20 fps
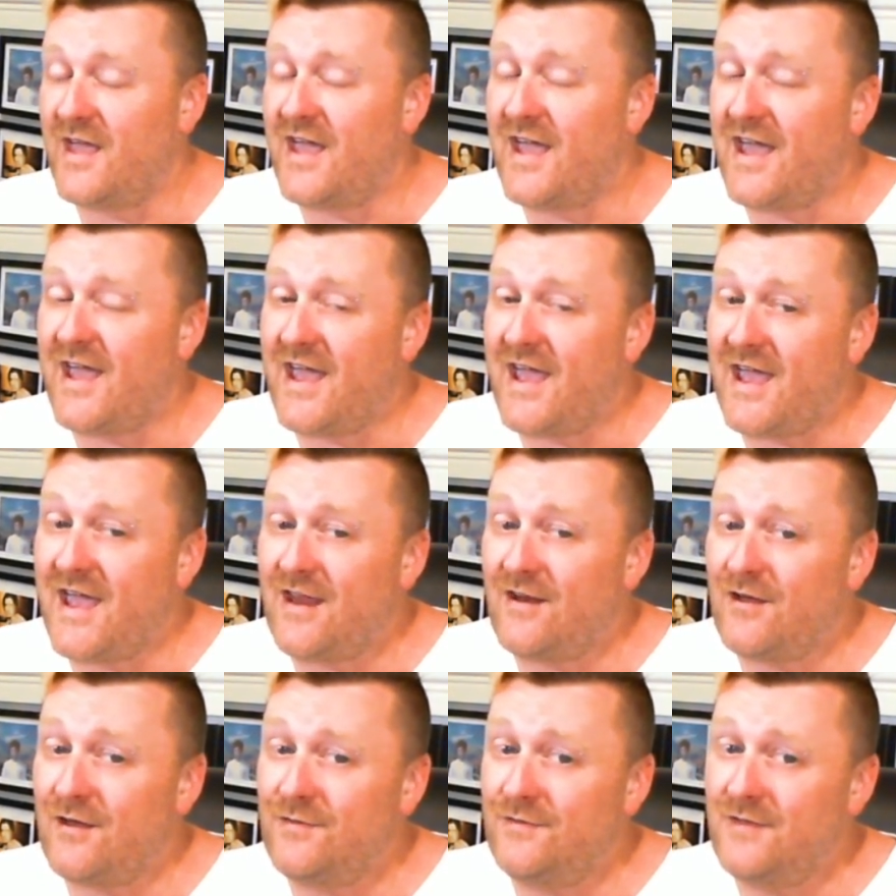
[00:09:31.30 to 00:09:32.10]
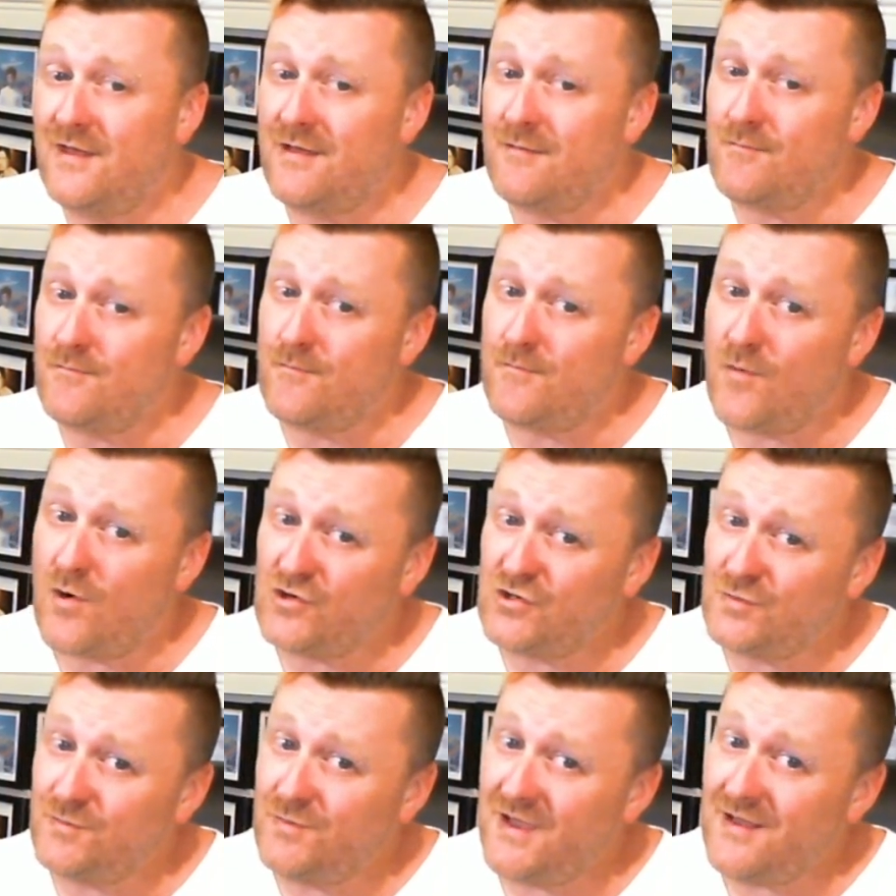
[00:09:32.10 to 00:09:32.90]
And I think
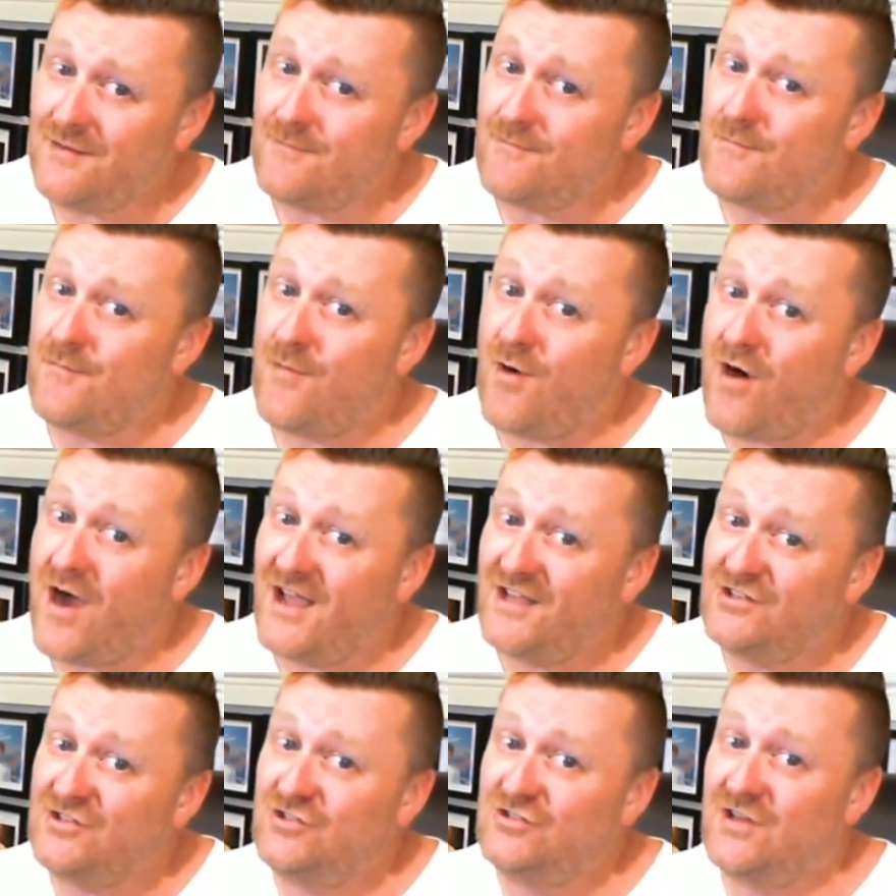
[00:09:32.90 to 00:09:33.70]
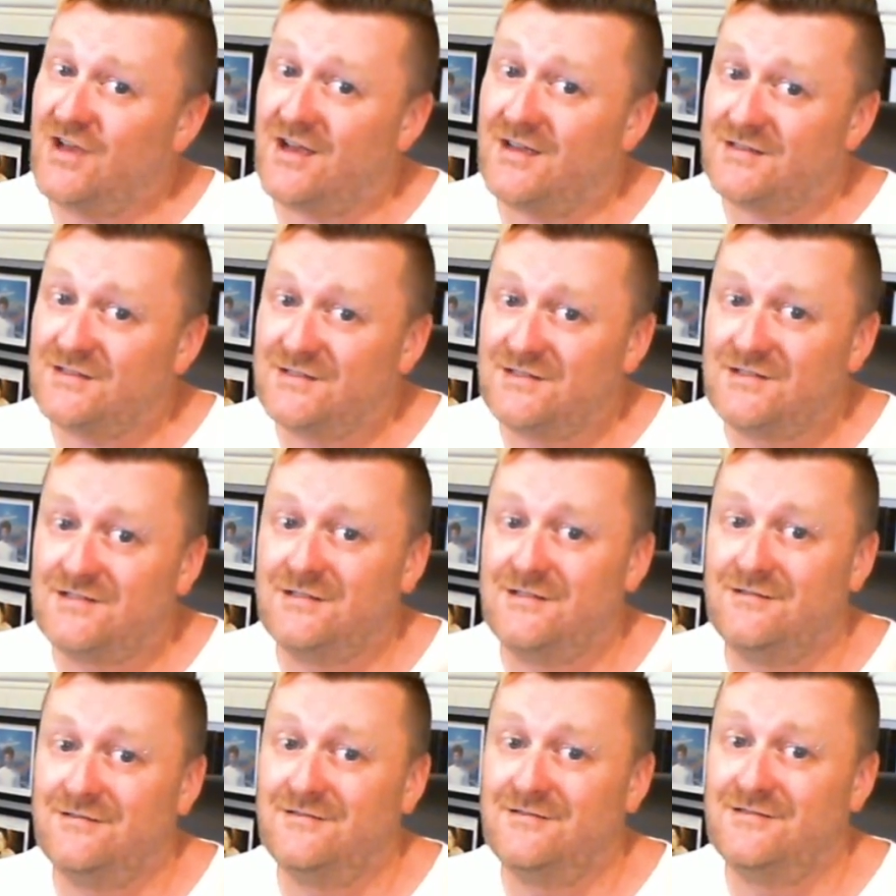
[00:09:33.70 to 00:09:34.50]
Moshpit might
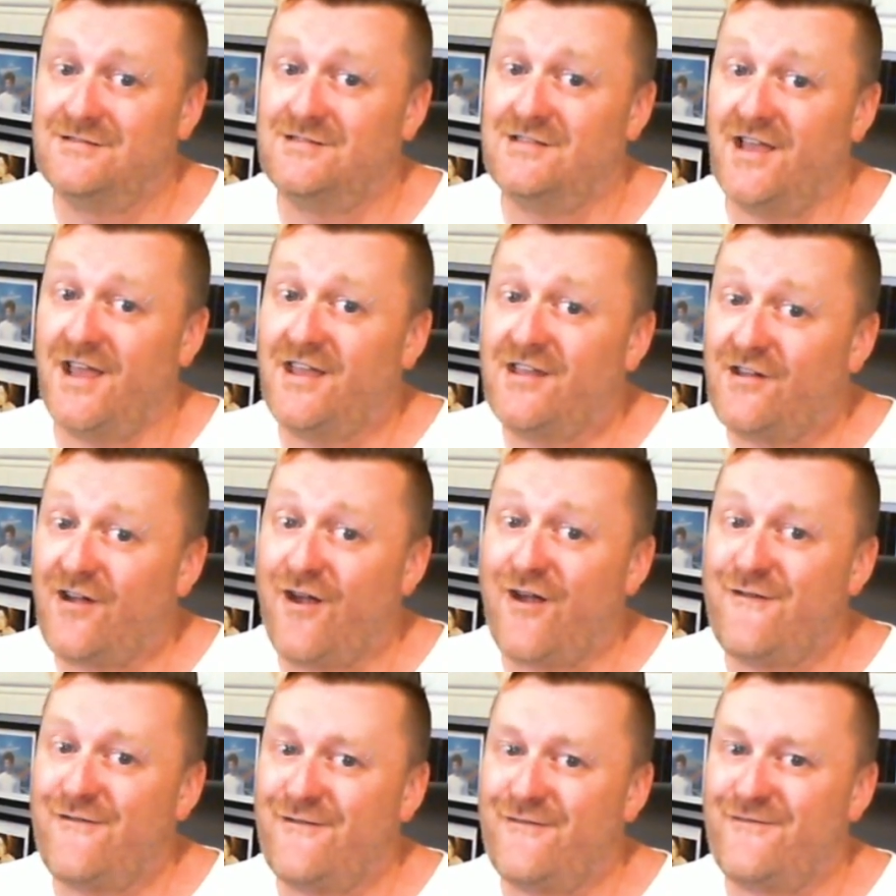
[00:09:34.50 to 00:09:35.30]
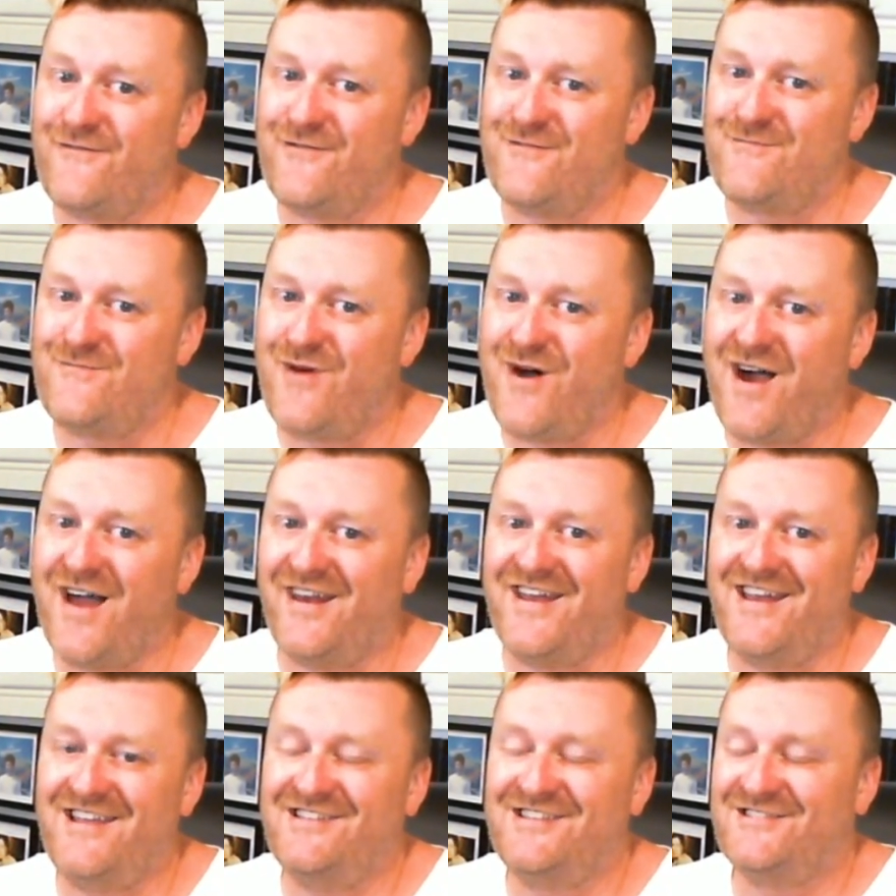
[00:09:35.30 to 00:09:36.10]
just take over from My
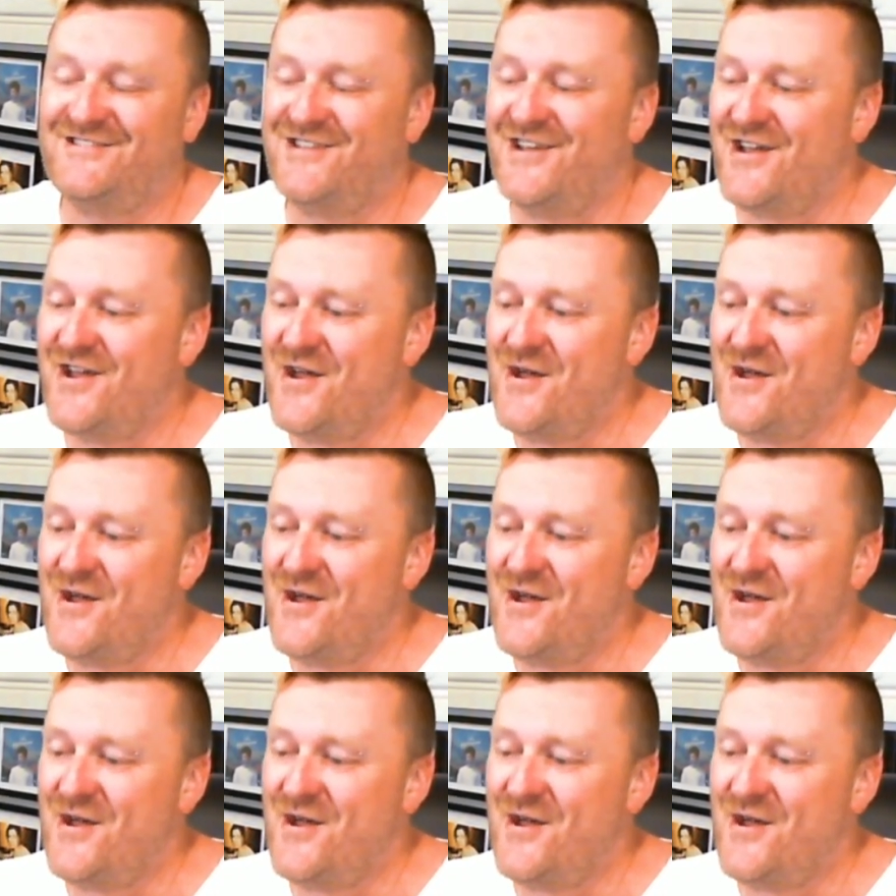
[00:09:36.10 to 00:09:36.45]
Lens.